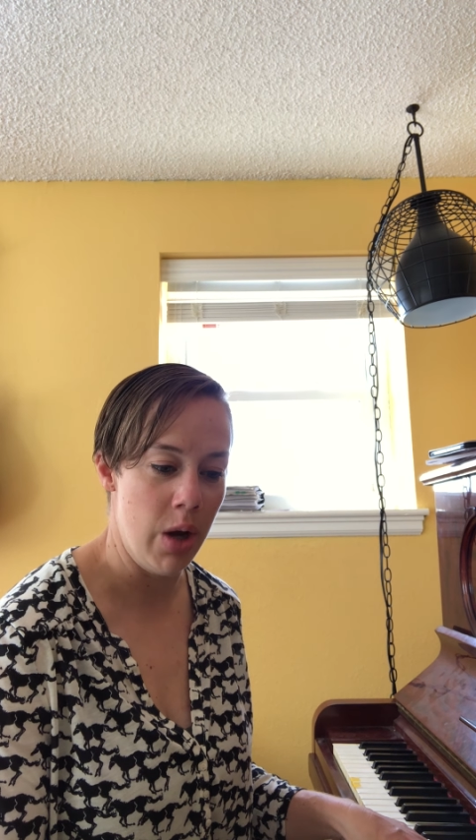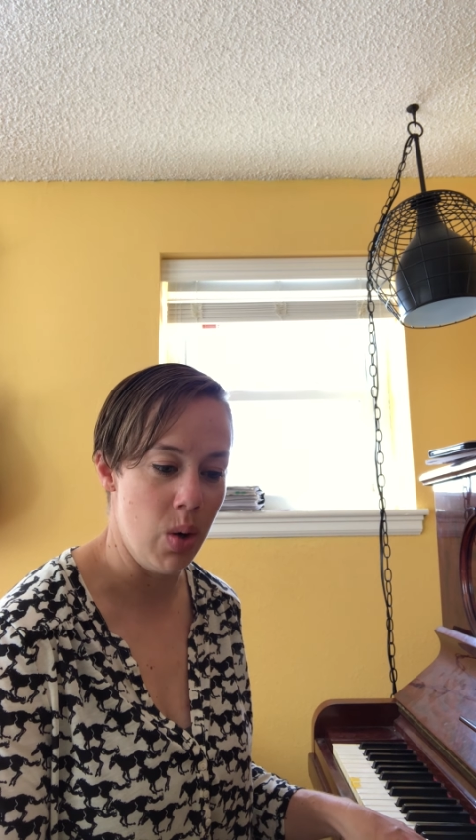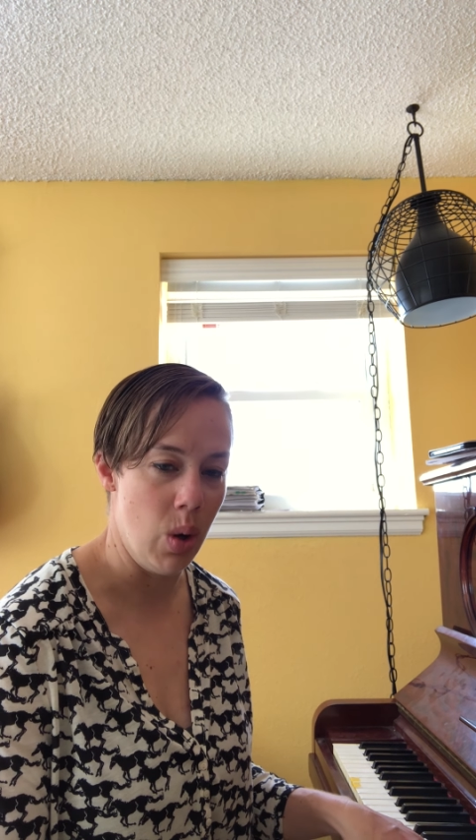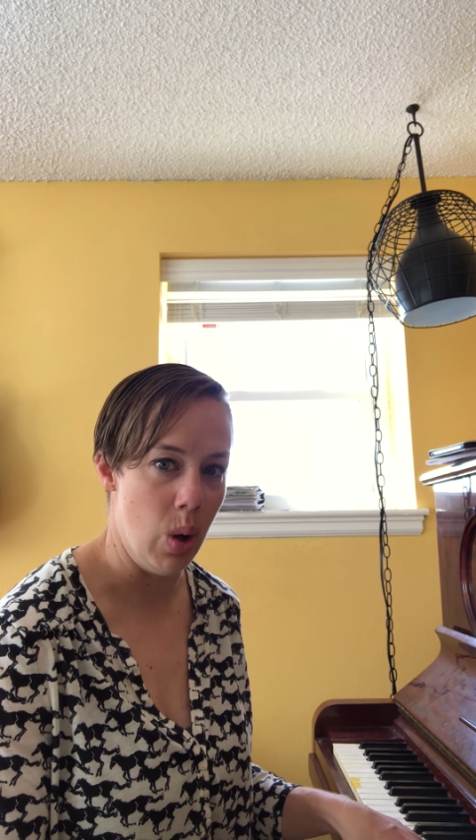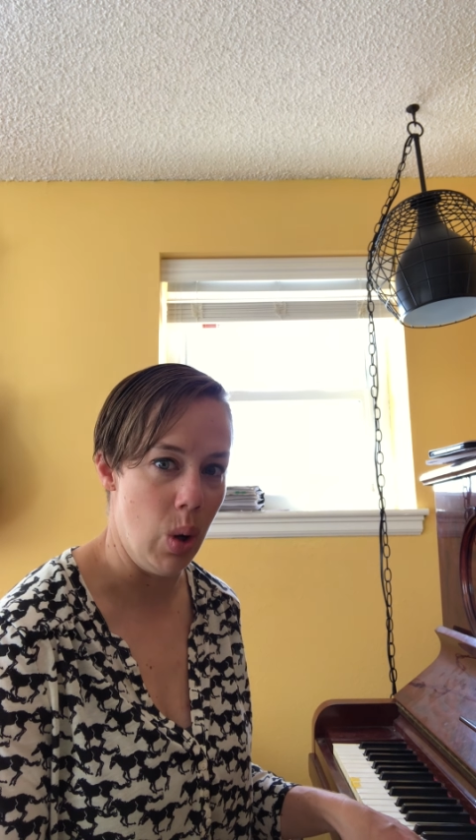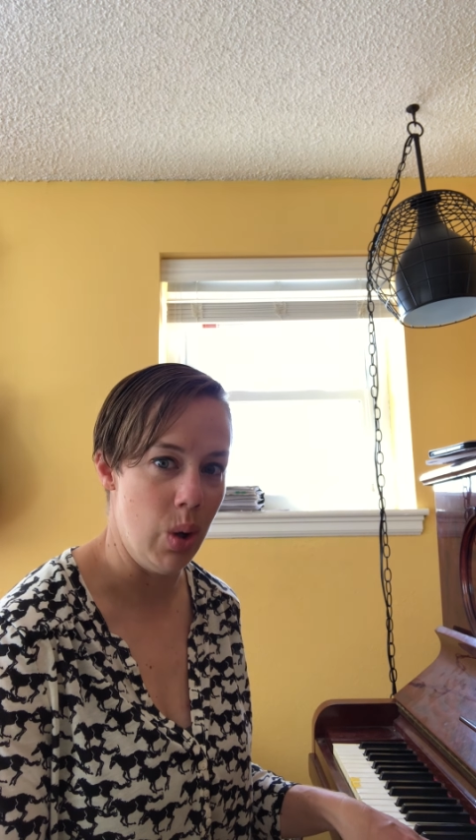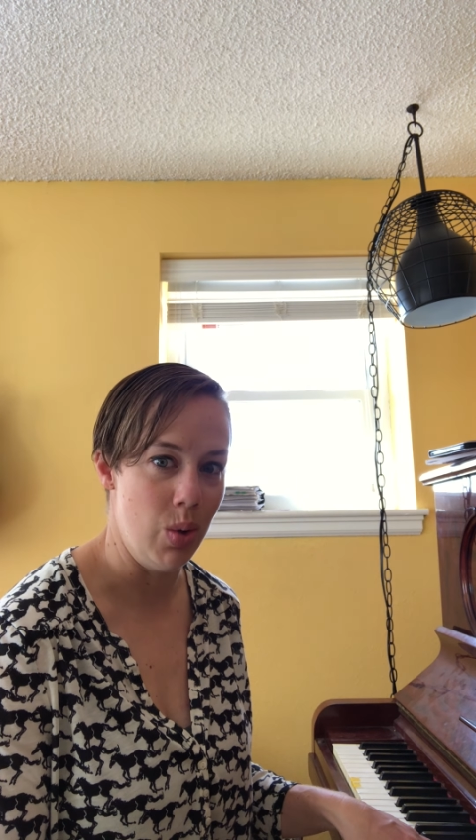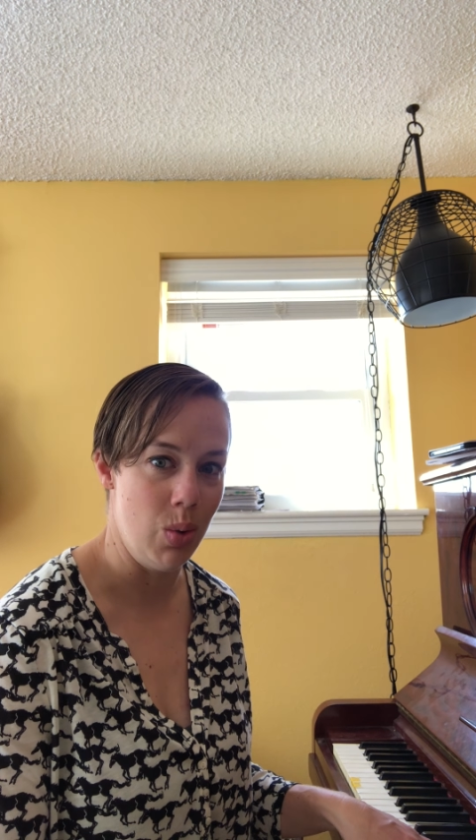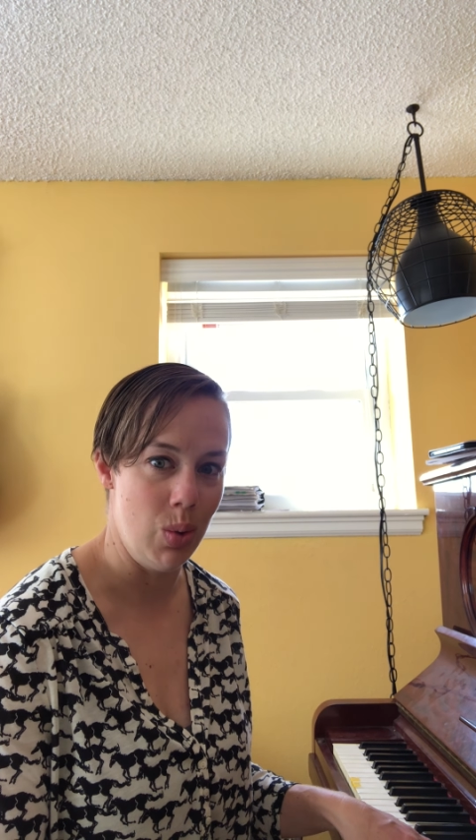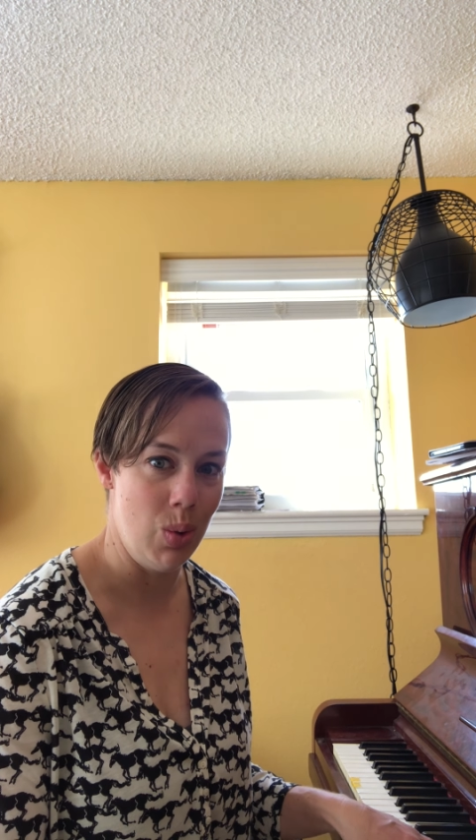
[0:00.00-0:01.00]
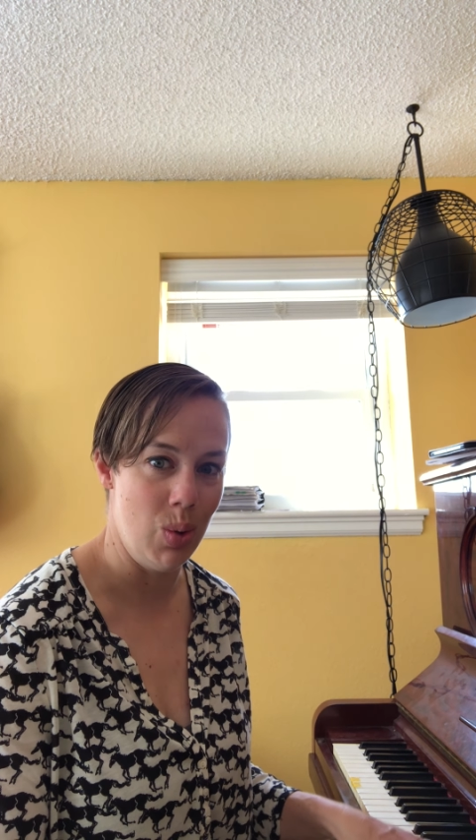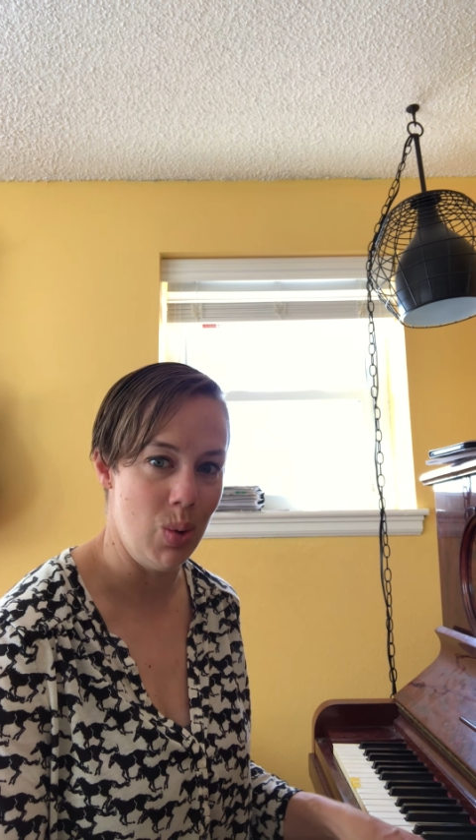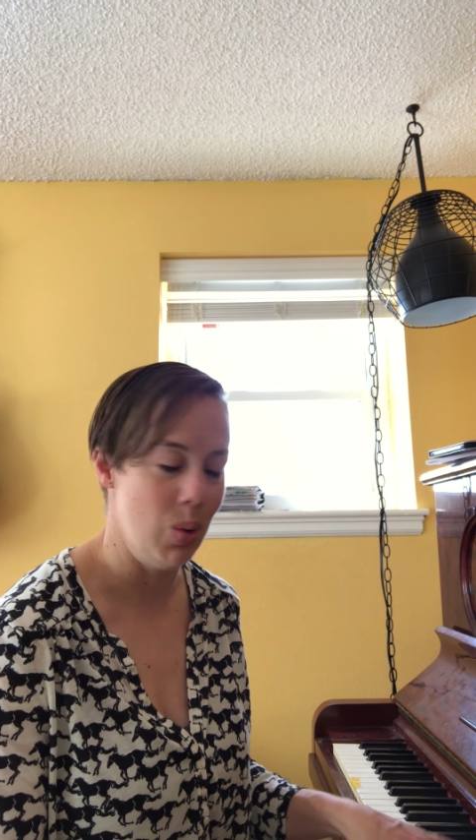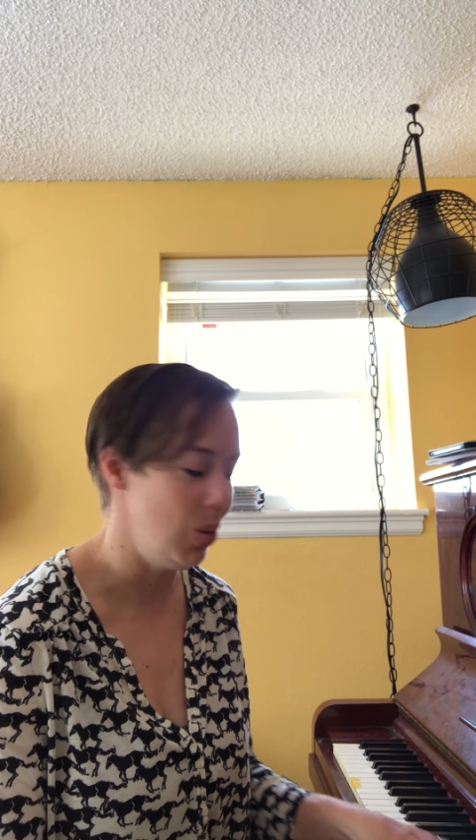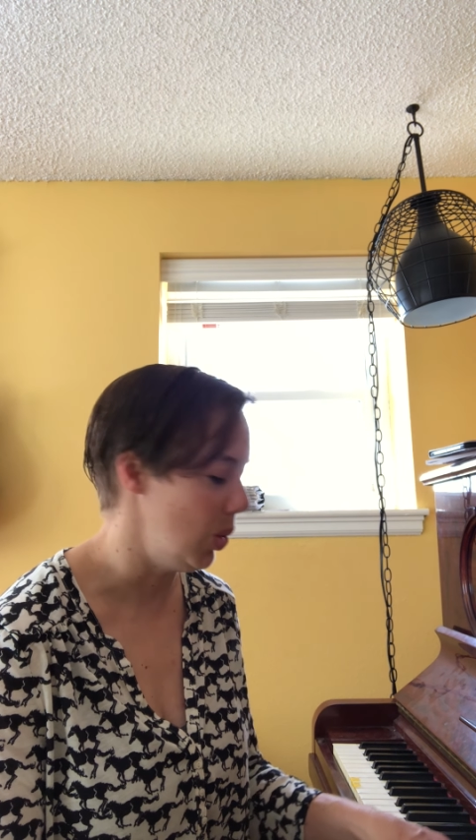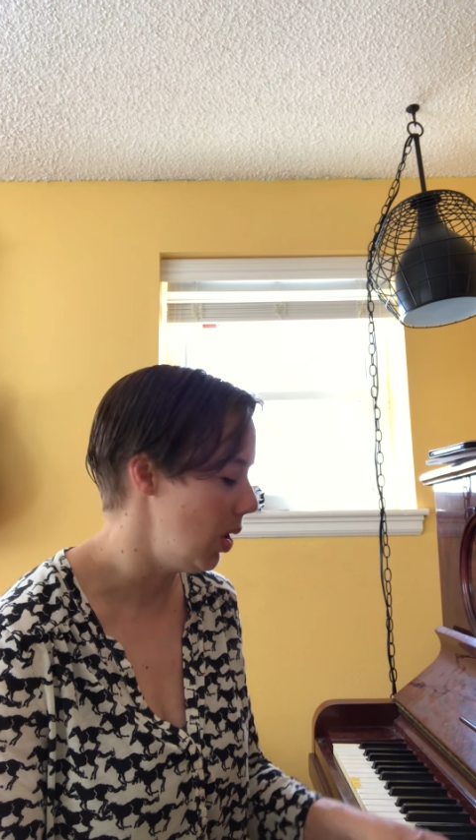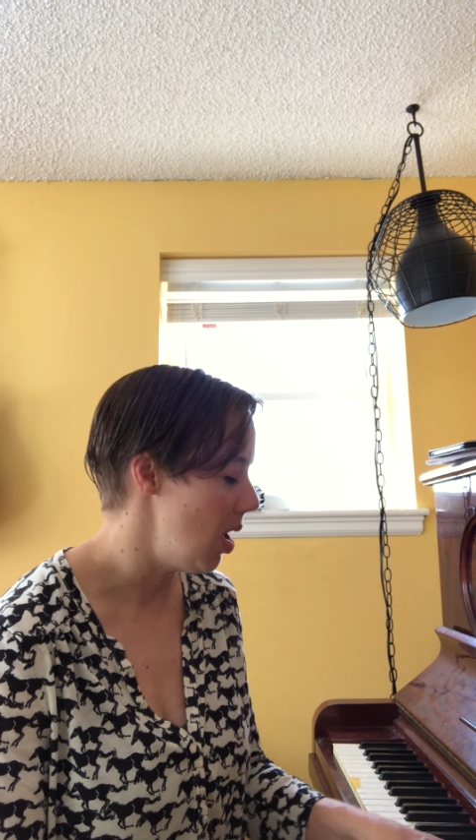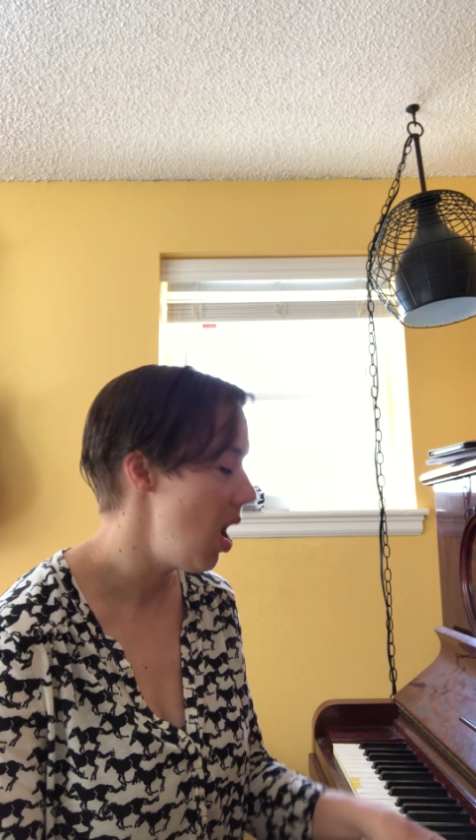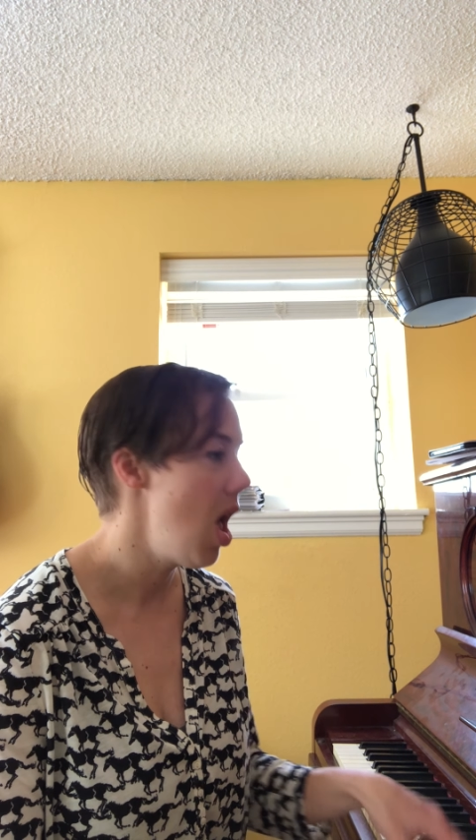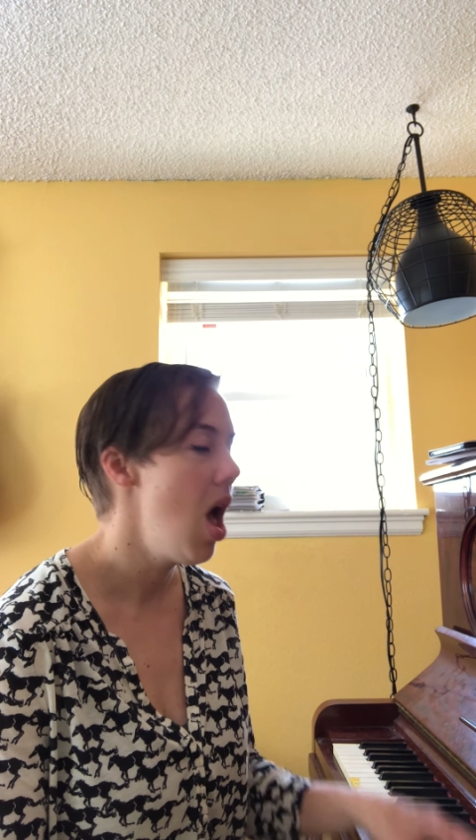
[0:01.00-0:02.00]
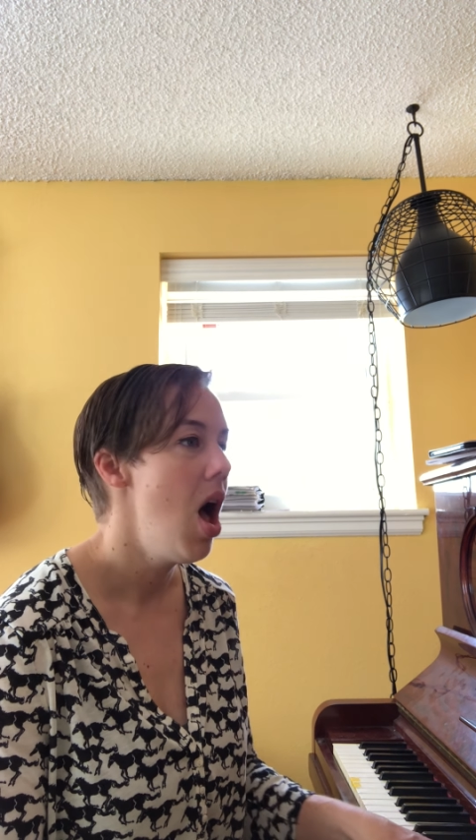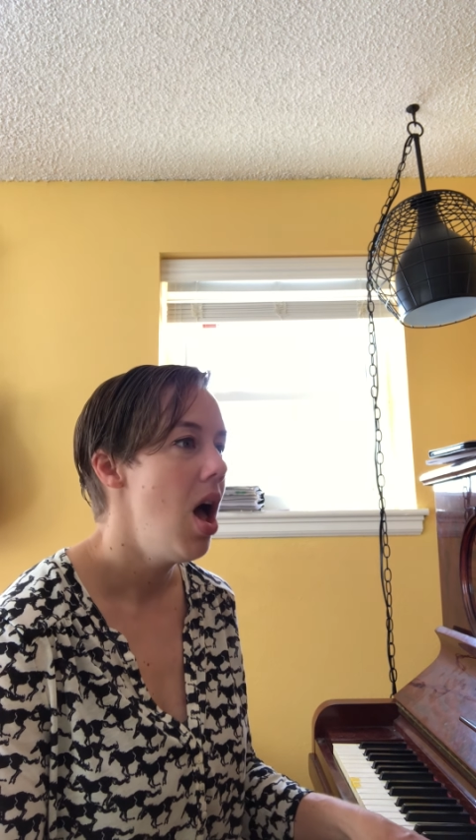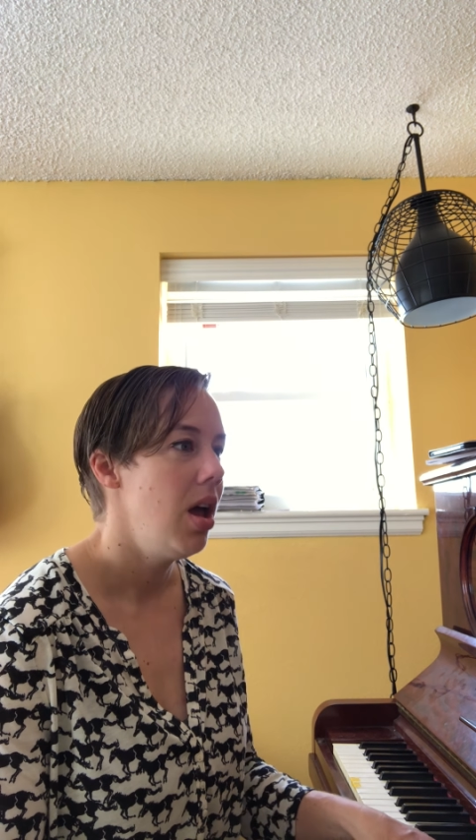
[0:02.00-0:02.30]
no, nu.